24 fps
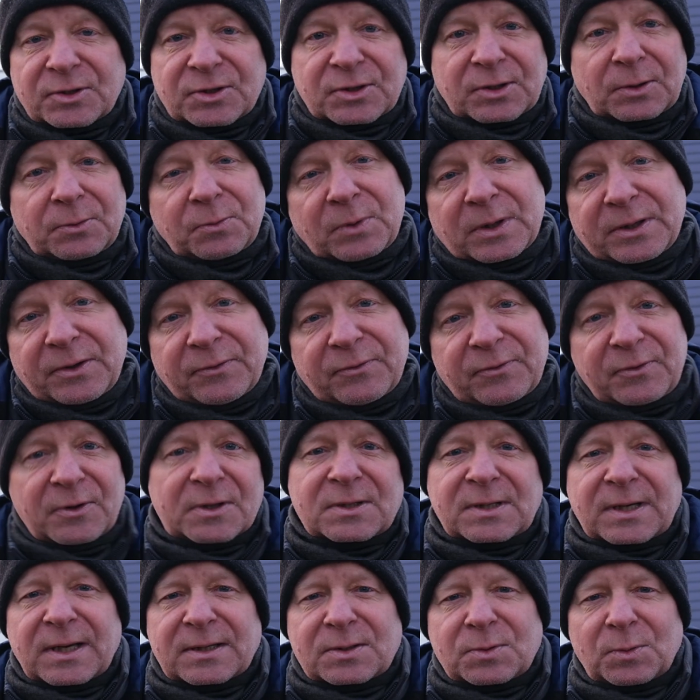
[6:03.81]
So when you
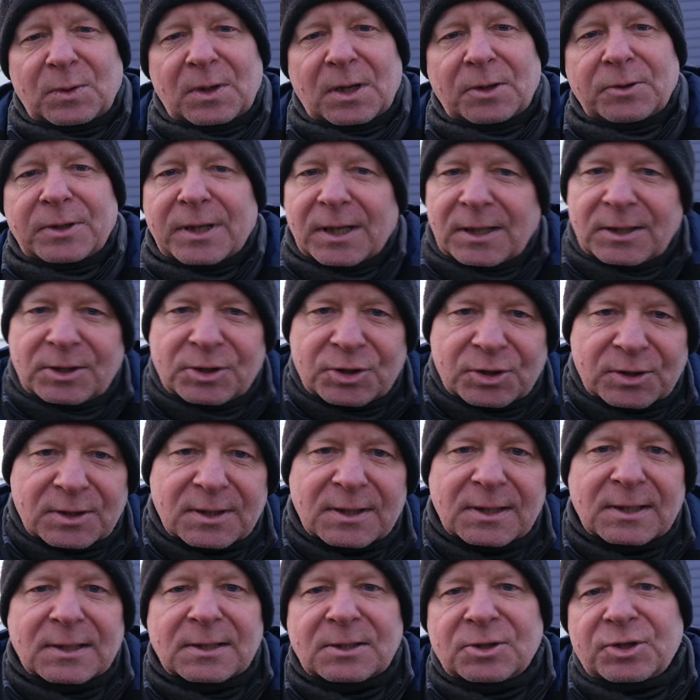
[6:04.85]
first get to a location,
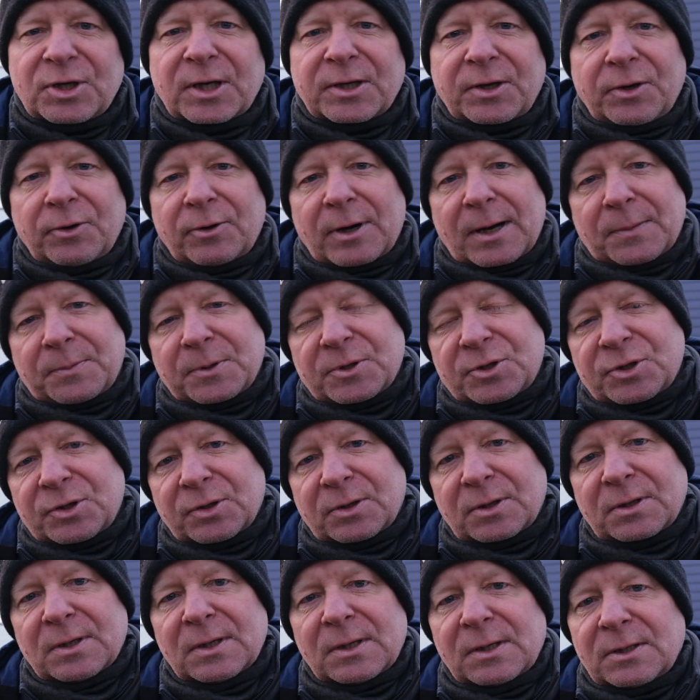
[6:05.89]
check your
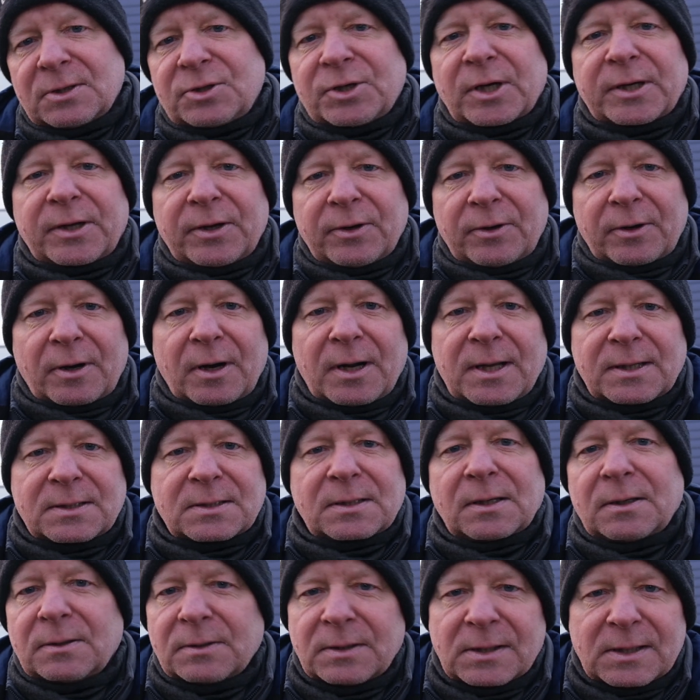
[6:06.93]
aperture, check your
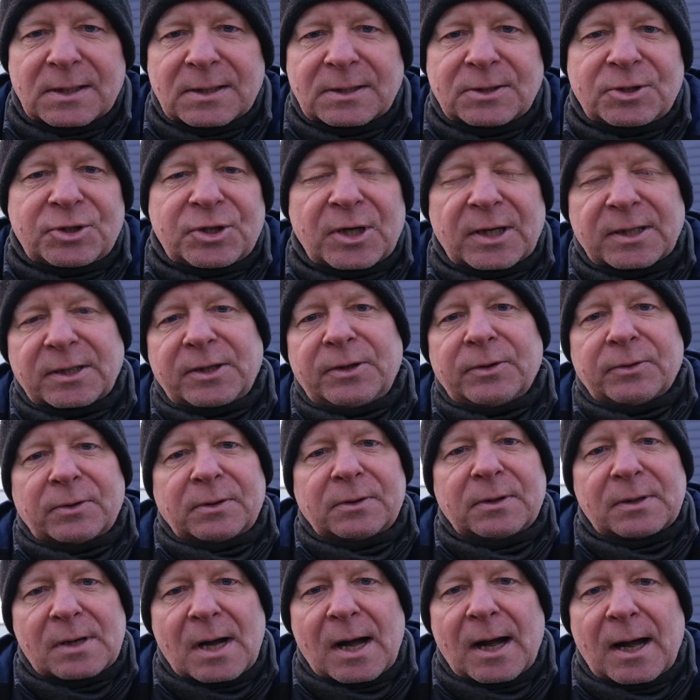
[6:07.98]
ISO, check
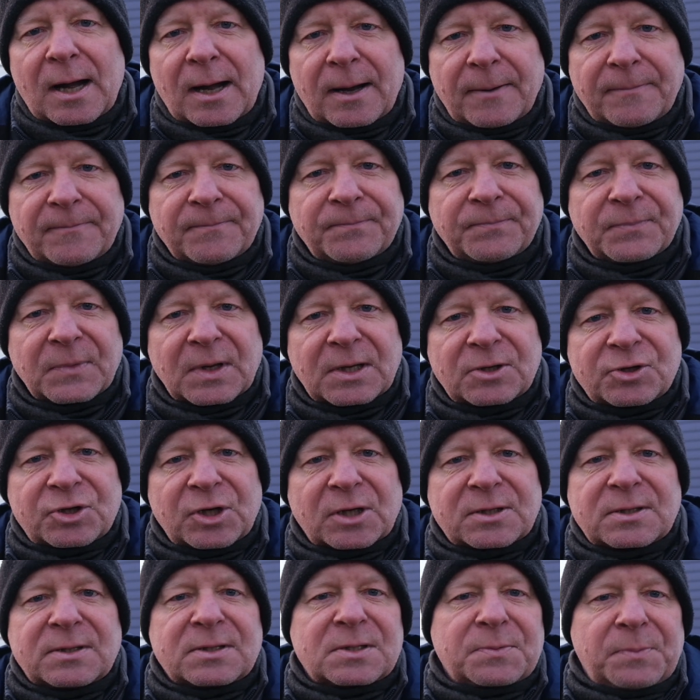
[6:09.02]
your
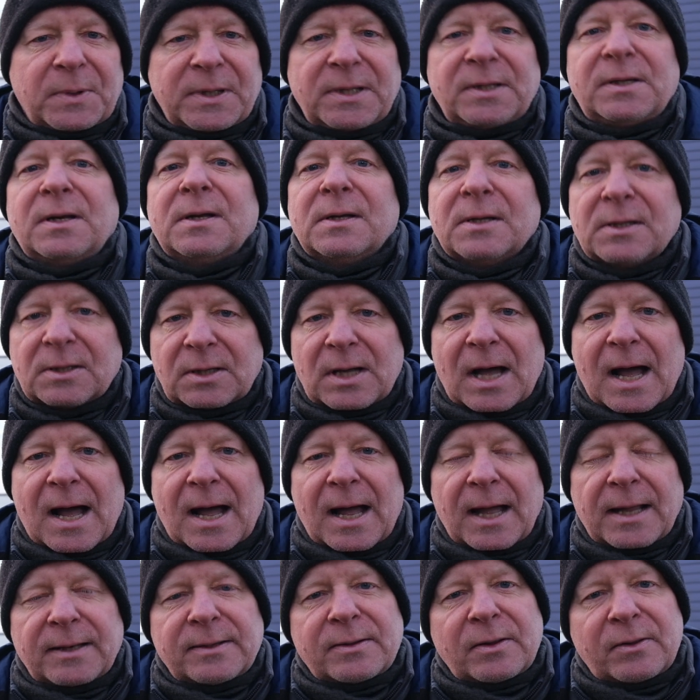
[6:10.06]
shutter speed,
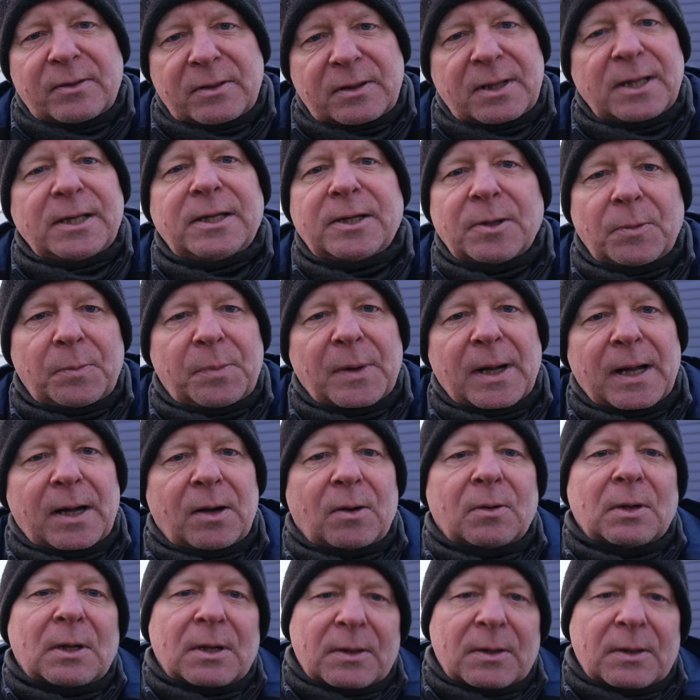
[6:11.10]
and think about